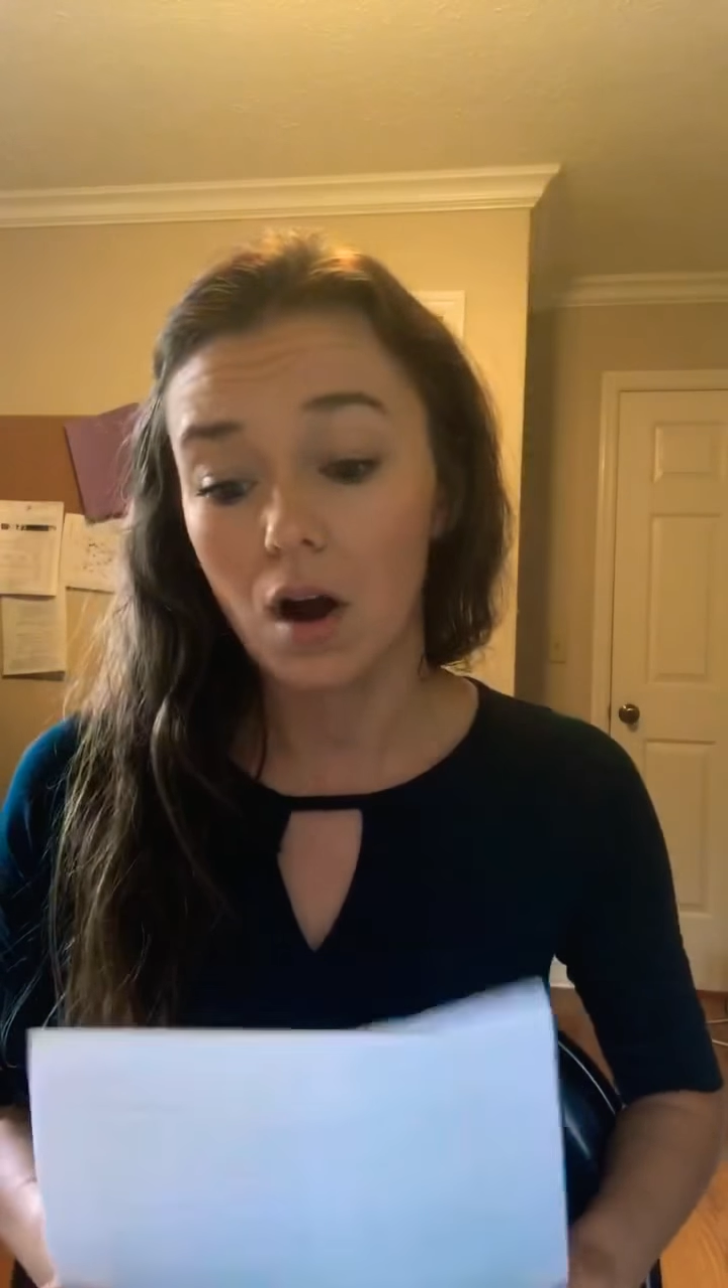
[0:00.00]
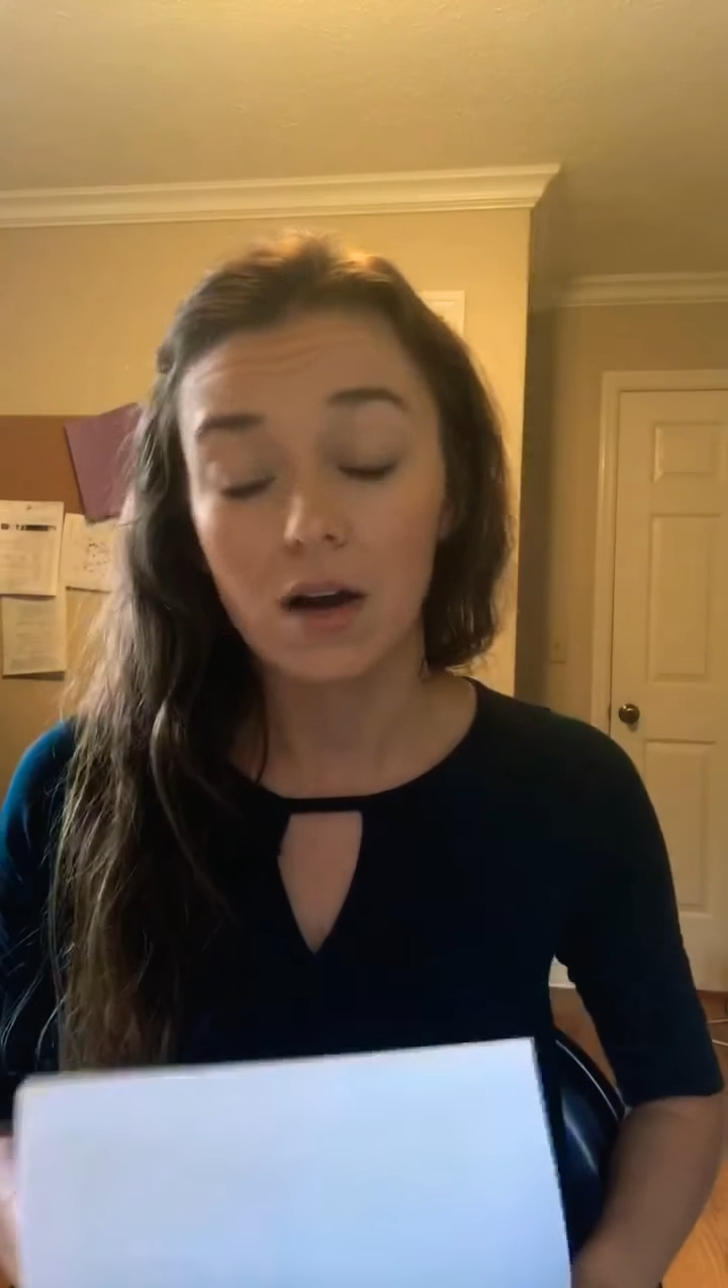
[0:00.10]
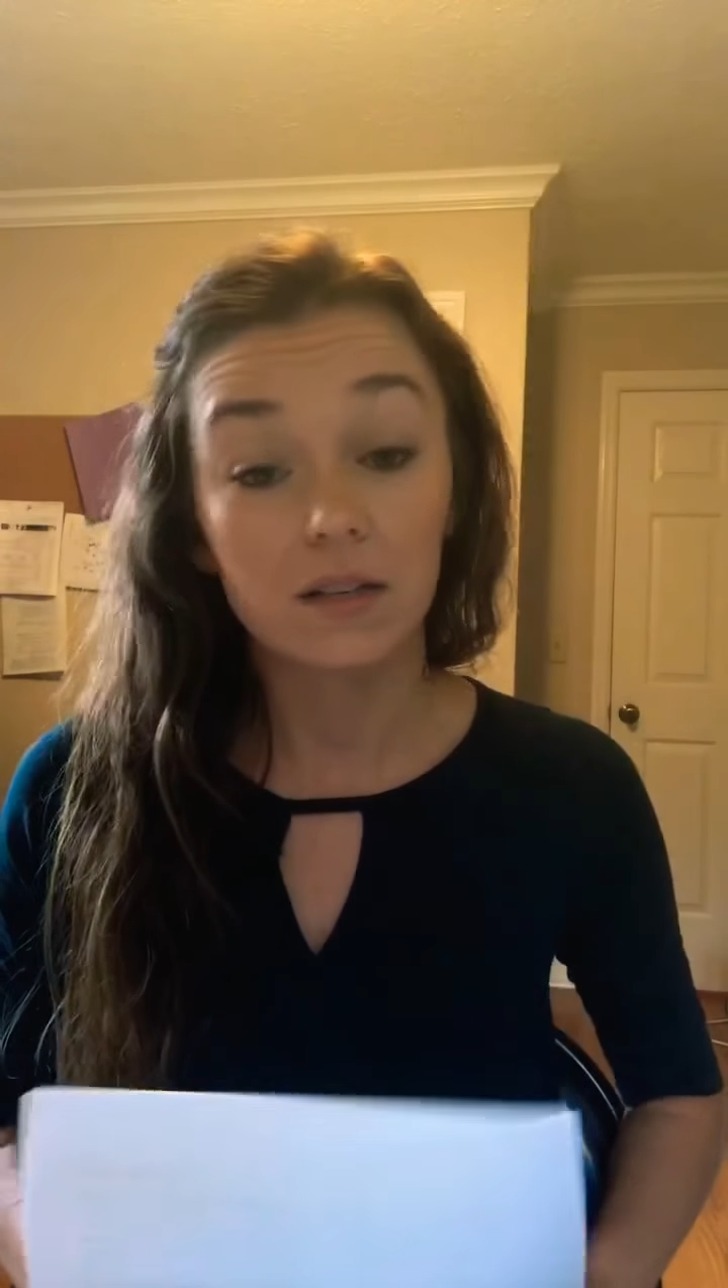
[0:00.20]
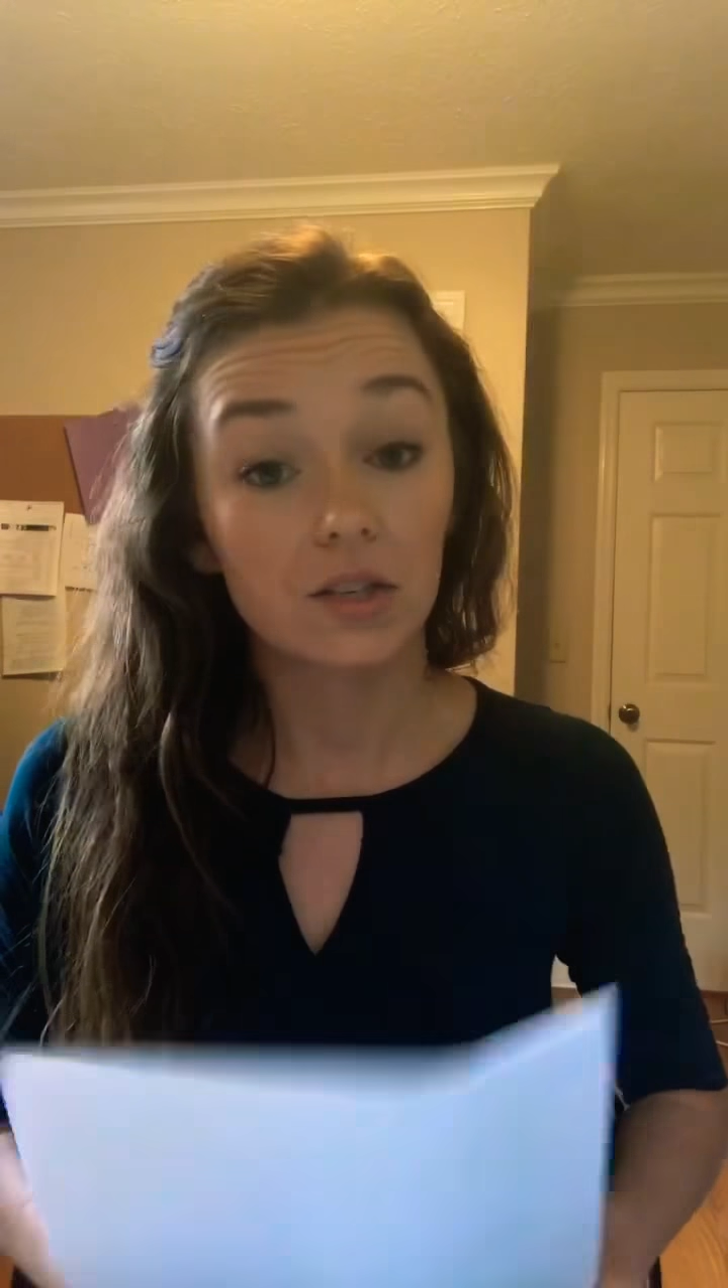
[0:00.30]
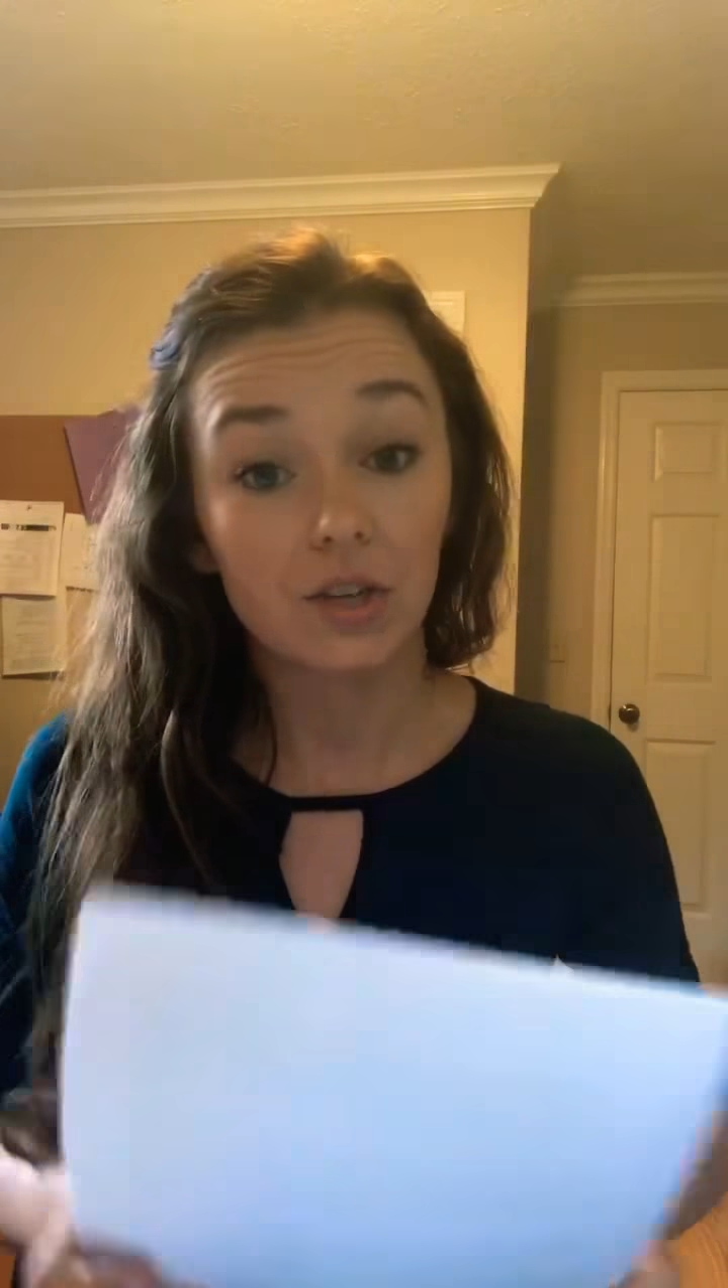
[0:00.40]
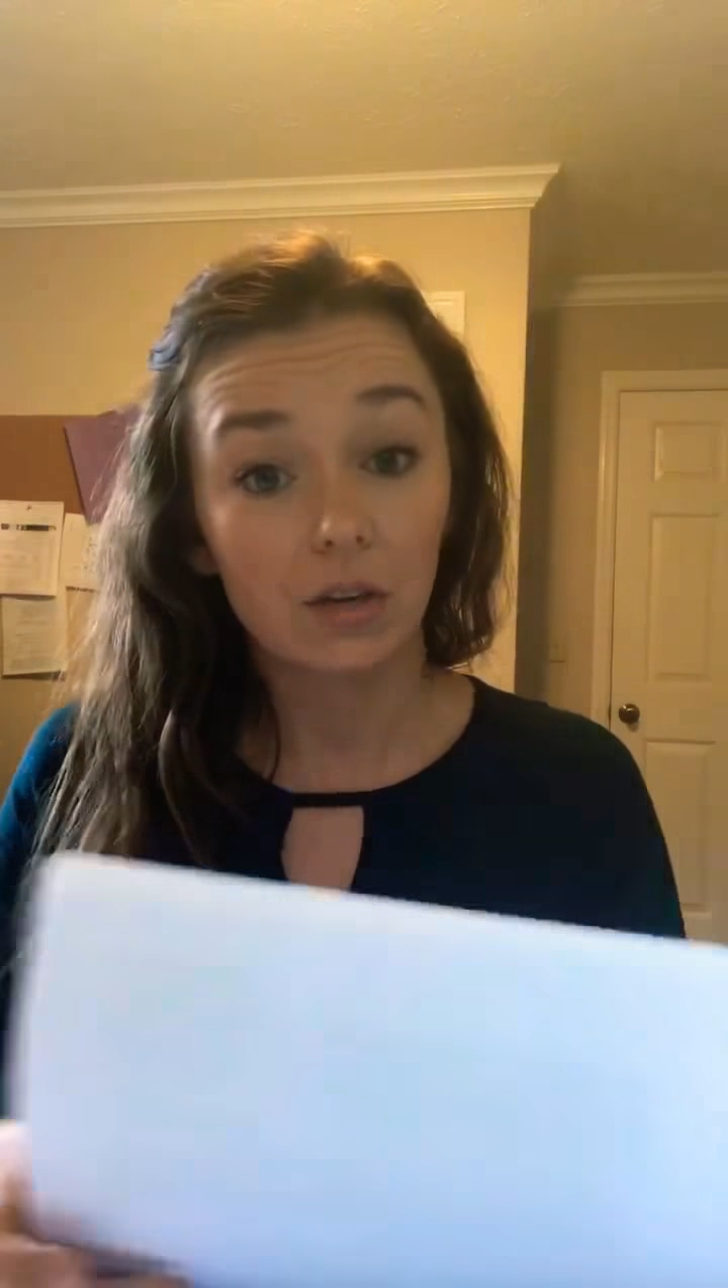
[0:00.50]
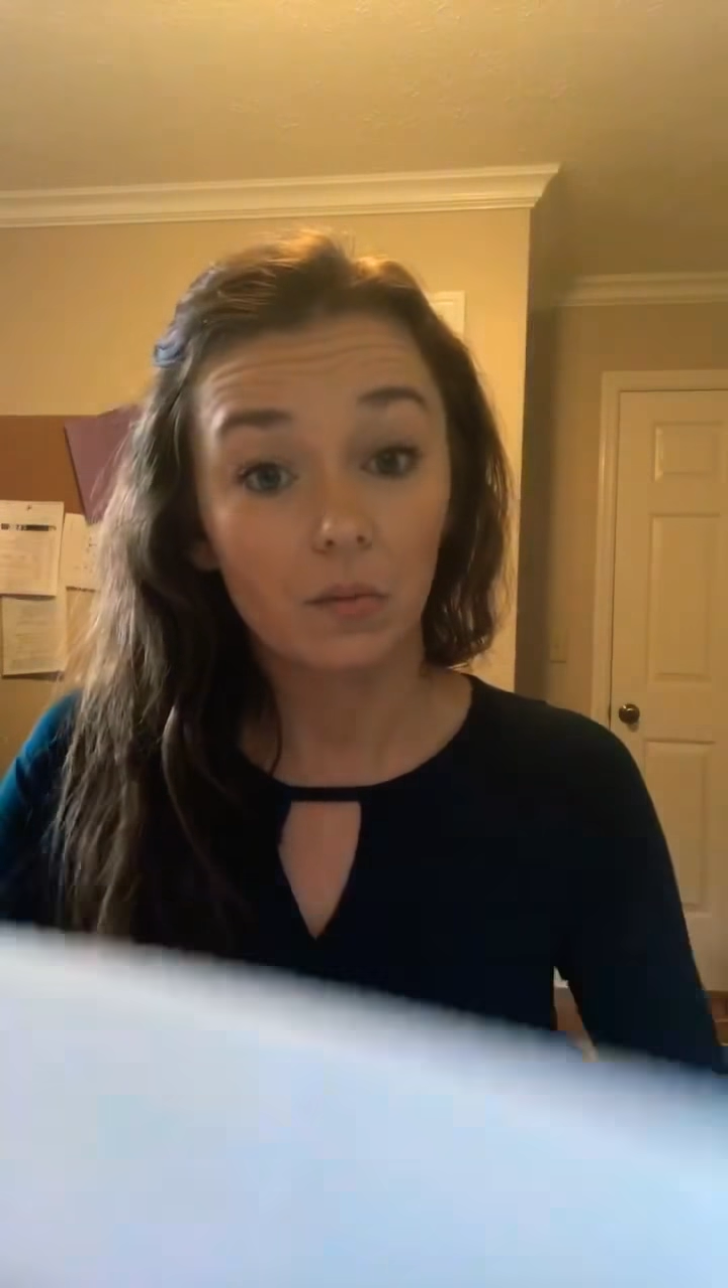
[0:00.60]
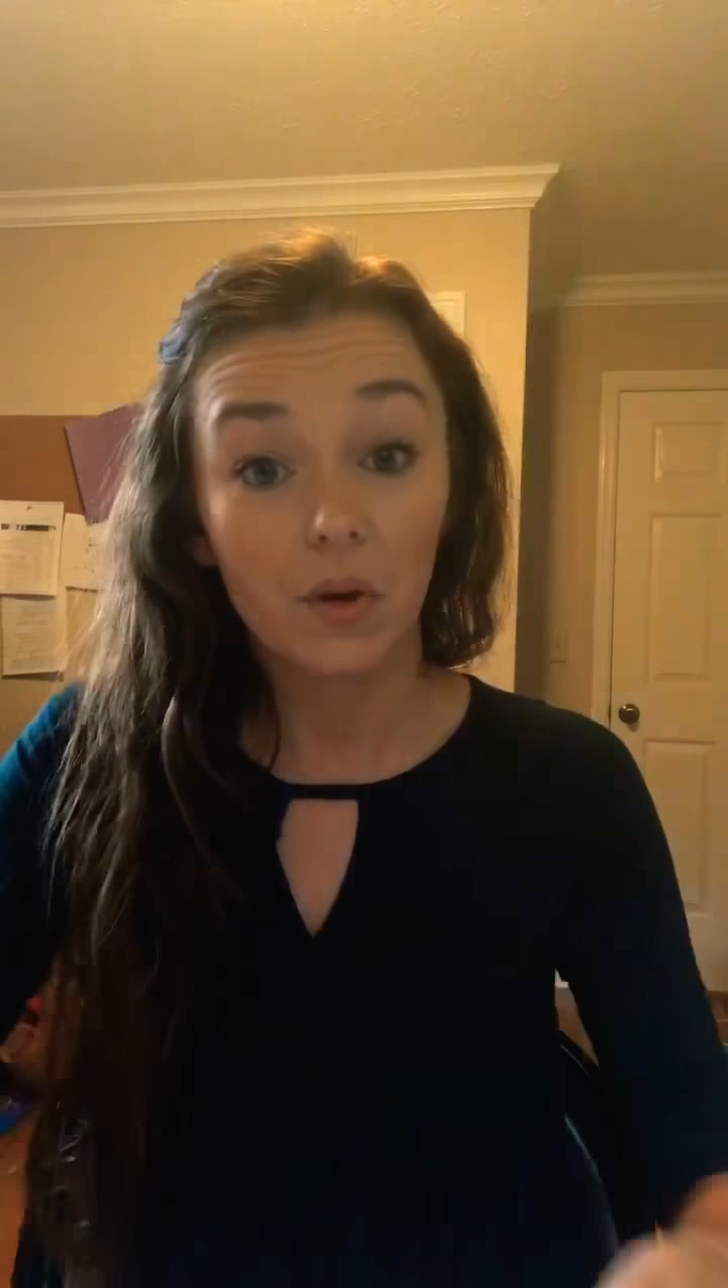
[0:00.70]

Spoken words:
oxygen